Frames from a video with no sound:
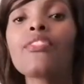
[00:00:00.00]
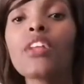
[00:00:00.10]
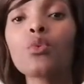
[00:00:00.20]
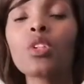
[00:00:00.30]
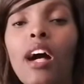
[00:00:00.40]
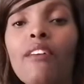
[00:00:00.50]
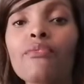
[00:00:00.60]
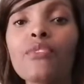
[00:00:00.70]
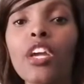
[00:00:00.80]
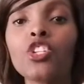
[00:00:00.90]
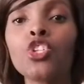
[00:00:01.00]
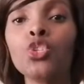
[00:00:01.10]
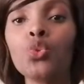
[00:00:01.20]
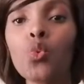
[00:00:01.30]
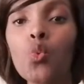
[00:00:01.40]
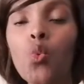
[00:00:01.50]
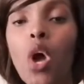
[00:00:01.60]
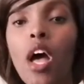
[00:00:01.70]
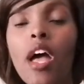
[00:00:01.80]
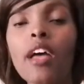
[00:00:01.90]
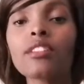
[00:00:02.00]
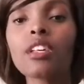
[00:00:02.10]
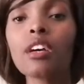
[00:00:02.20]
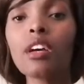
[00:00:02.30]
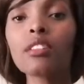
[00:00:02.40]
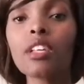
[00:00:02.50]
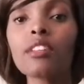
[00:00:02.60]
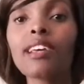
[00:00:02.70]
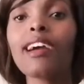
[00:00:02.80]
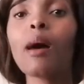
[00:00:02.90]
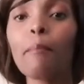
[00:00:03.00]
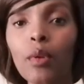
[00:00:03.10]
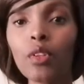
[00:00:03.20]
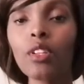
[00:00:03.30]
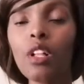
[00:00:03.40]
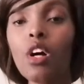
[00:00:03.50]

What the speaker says: that affect you as a couple.